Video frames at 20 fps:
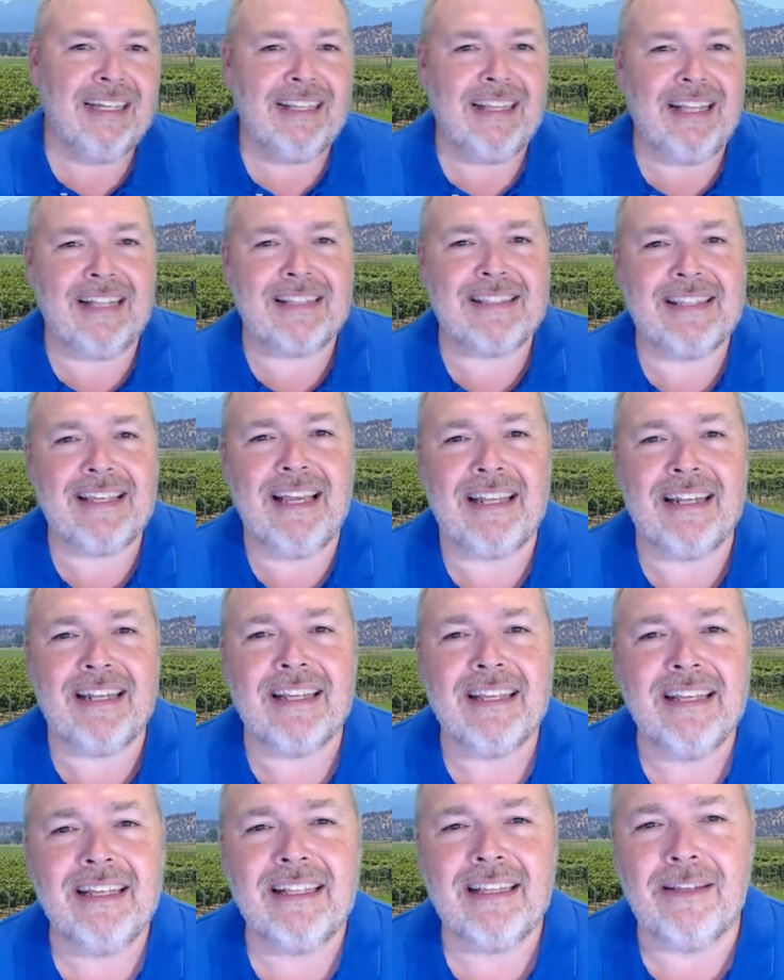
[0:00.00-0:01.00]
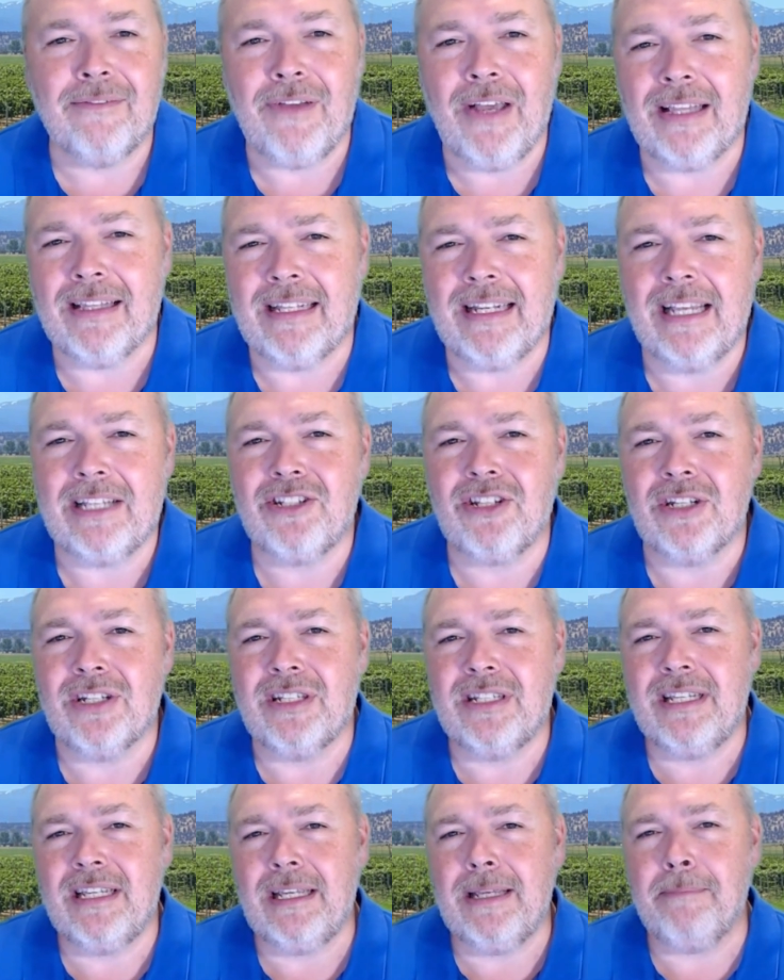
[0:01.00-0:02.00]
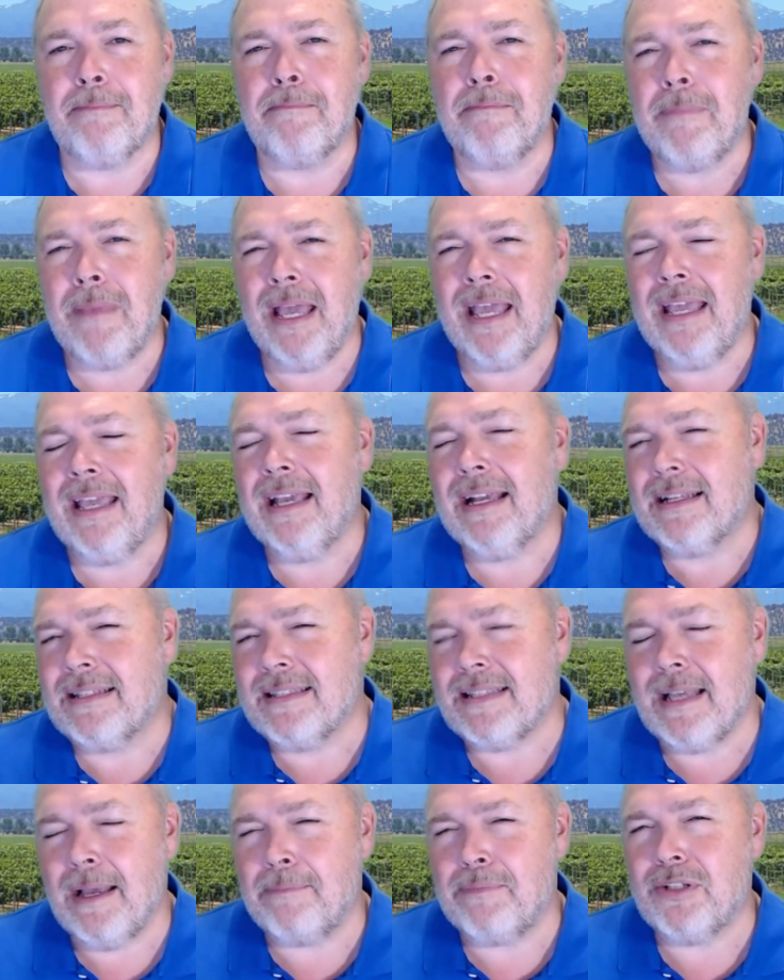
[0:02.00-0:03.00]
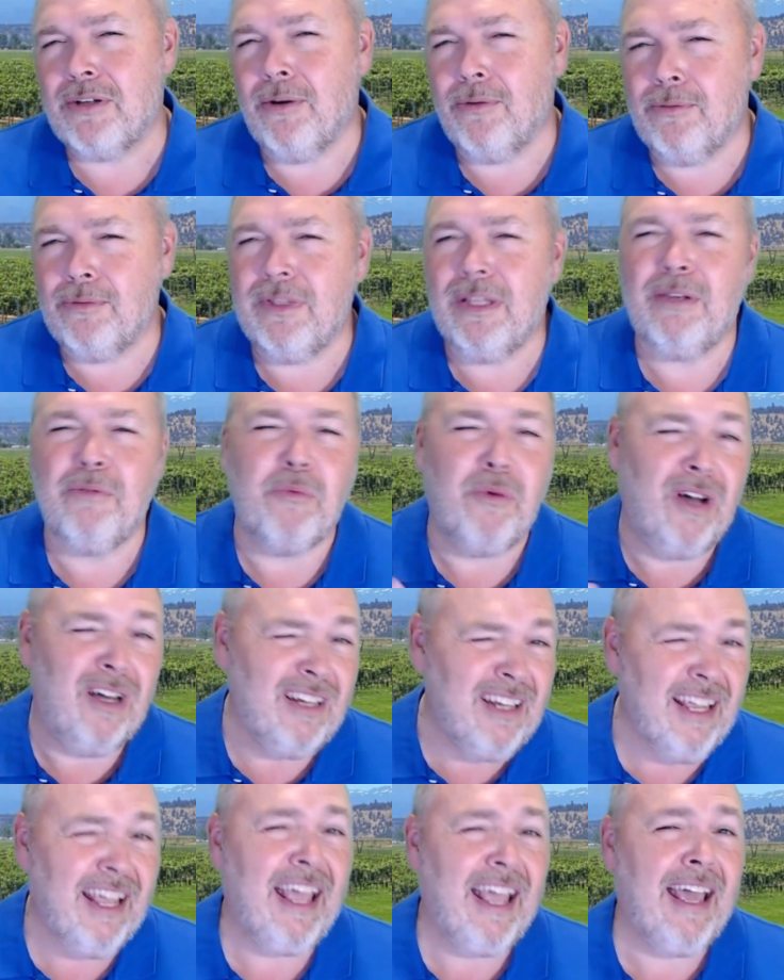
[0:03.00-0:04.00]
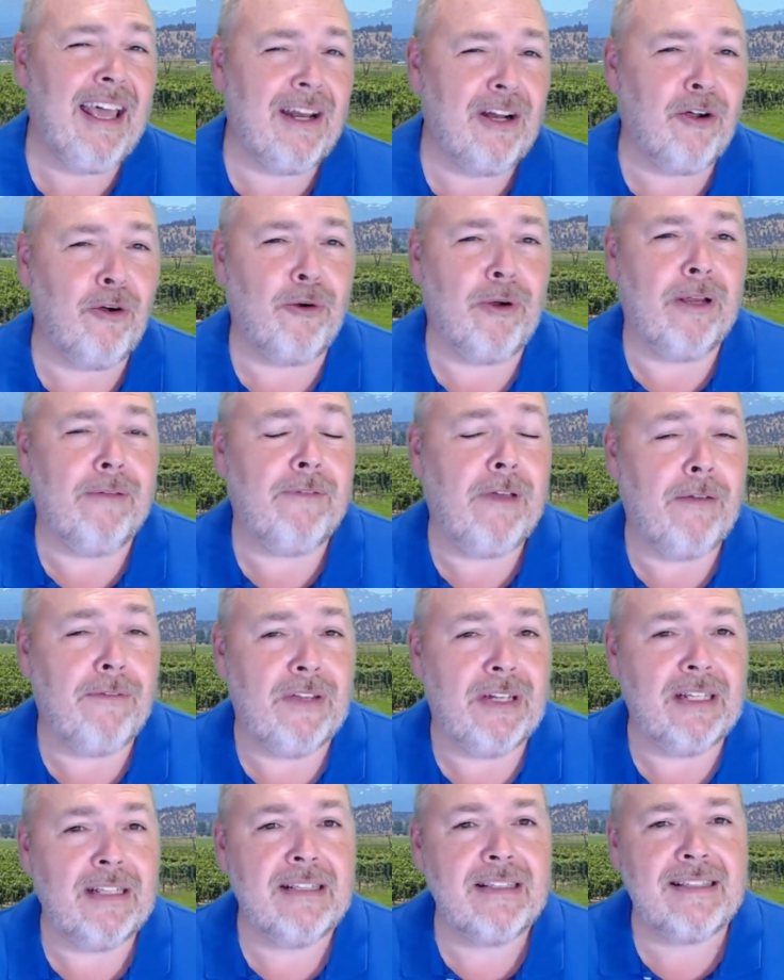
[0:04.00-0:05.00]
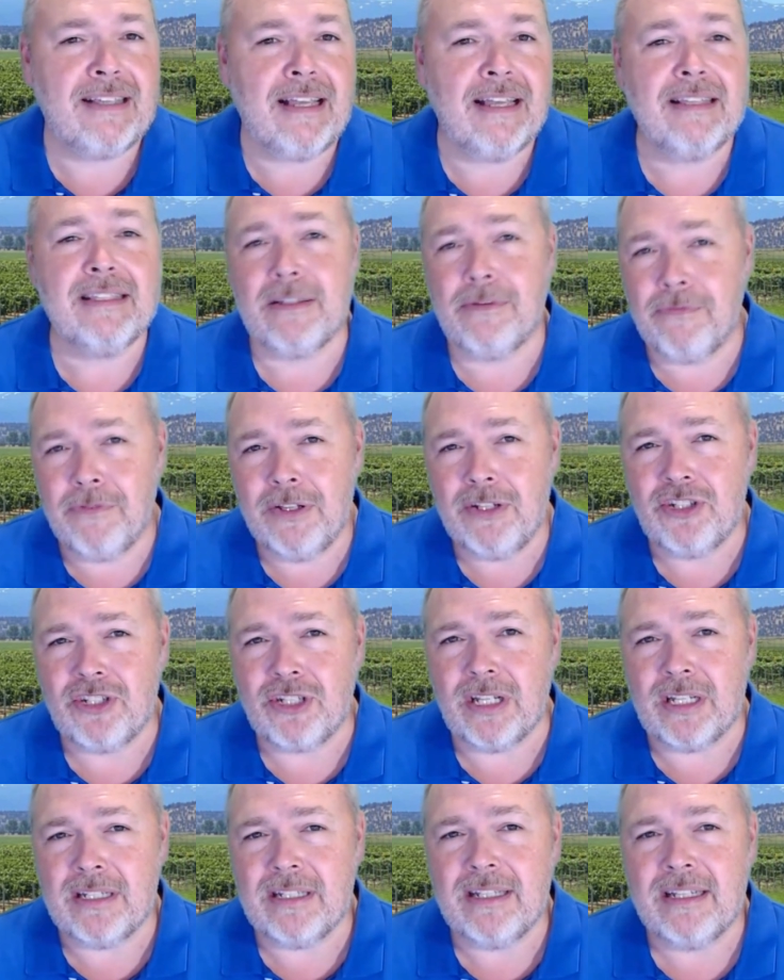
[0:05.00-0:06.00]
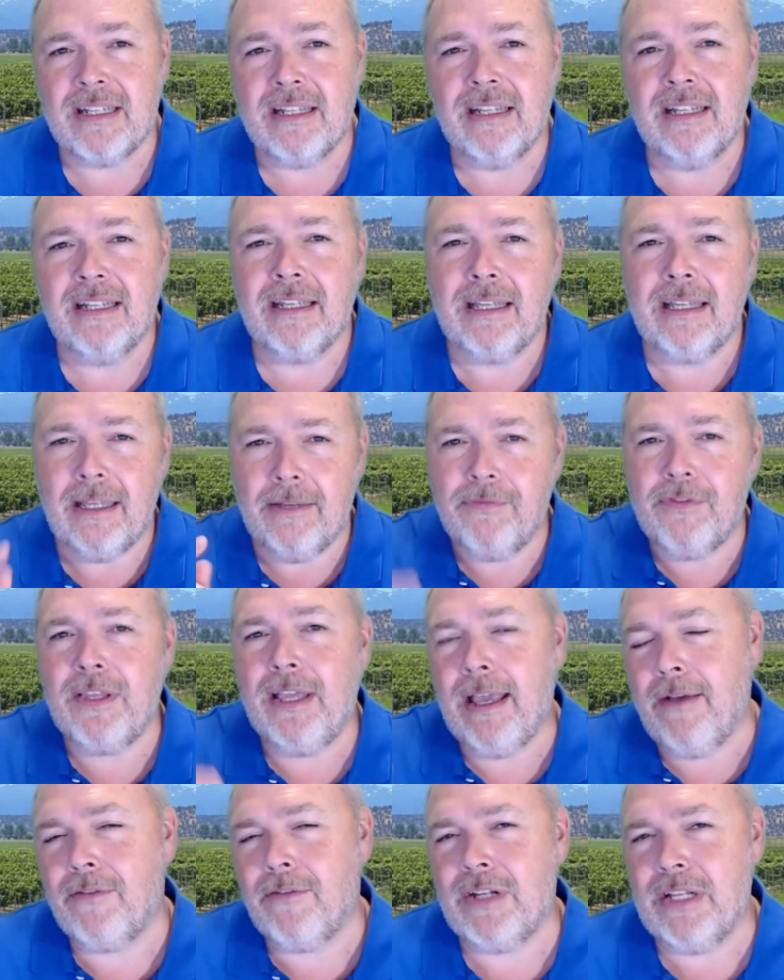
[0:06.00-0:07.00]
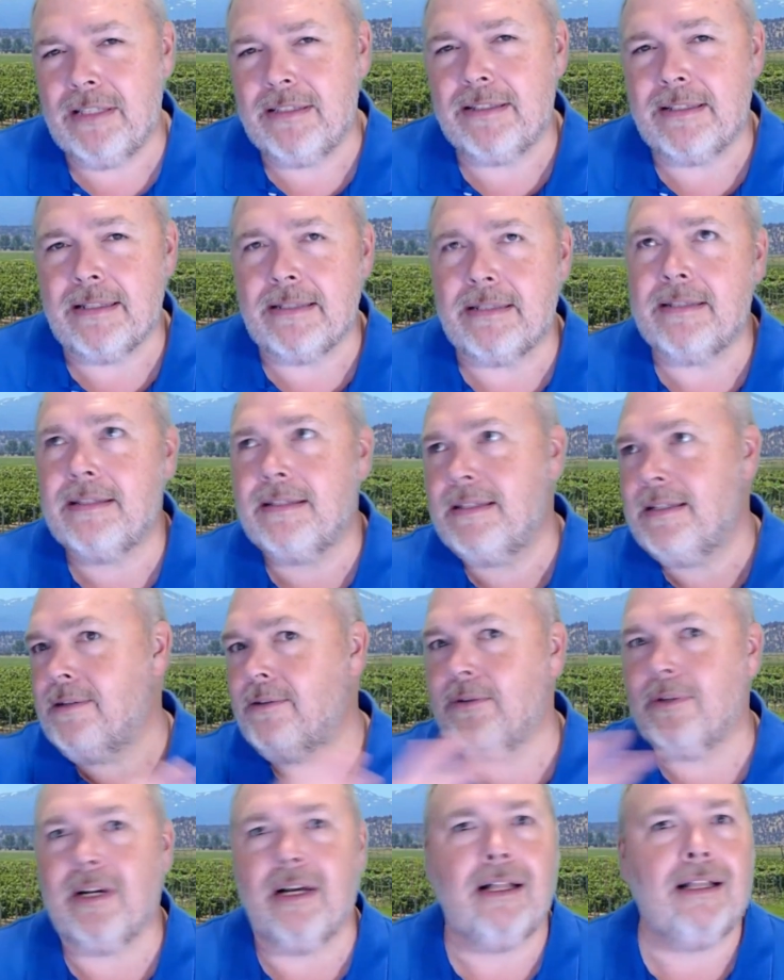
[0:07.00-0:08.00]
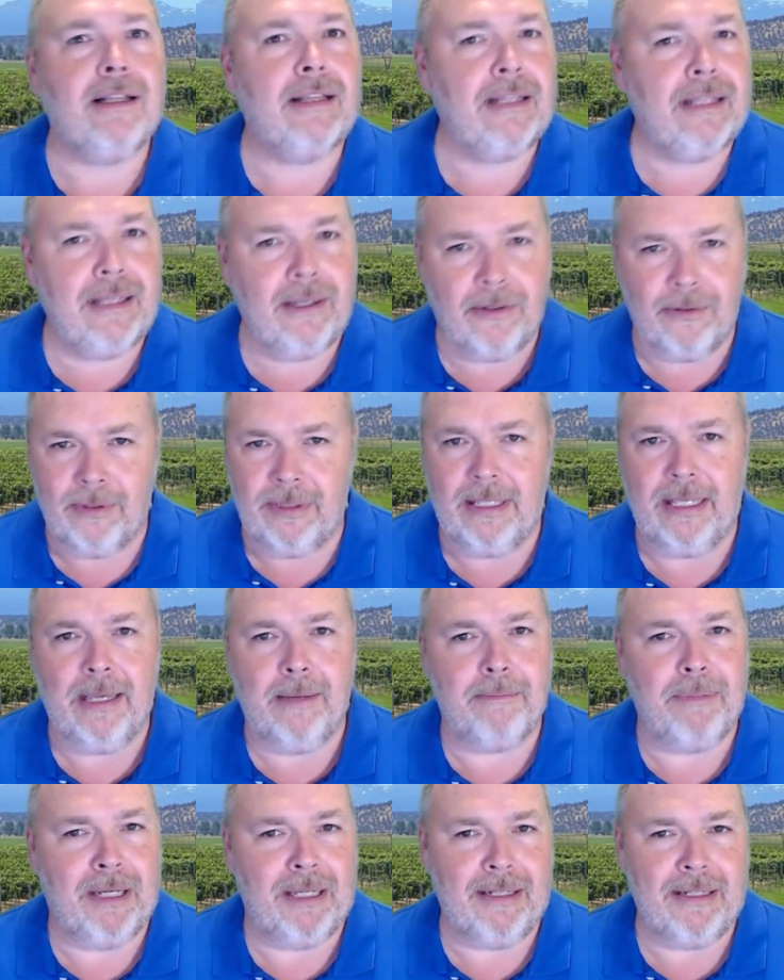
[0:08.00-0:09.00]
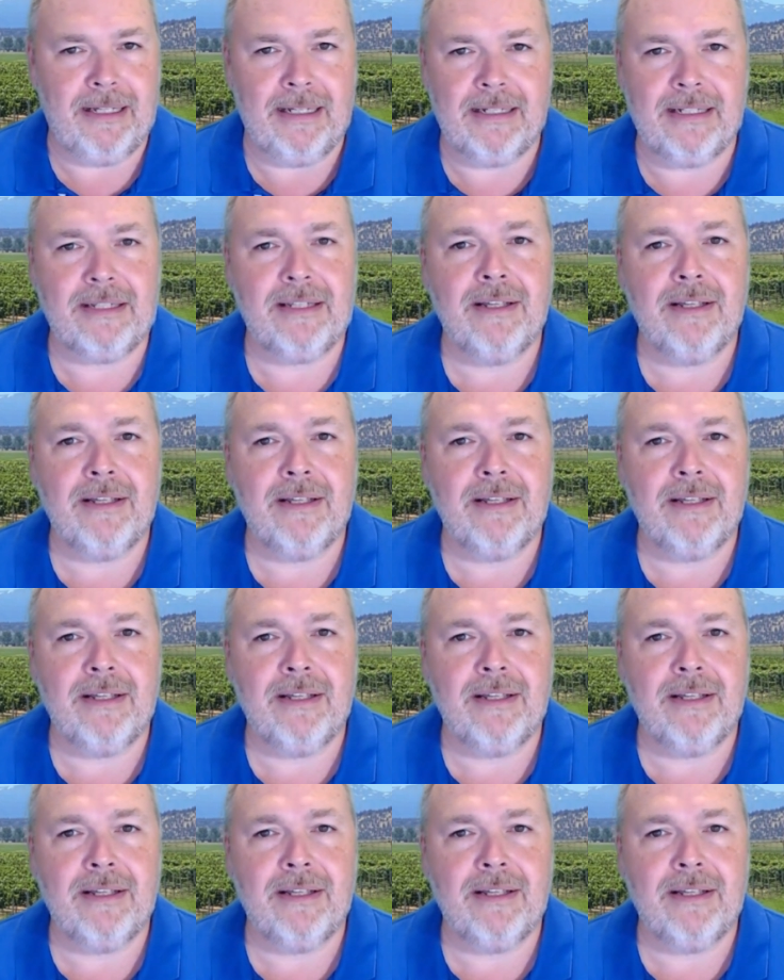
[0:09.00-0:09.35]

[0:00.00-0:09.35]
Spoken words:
That said, the validation team may accept only one category of evidence as sufficient if the evidence is still clearly abundant.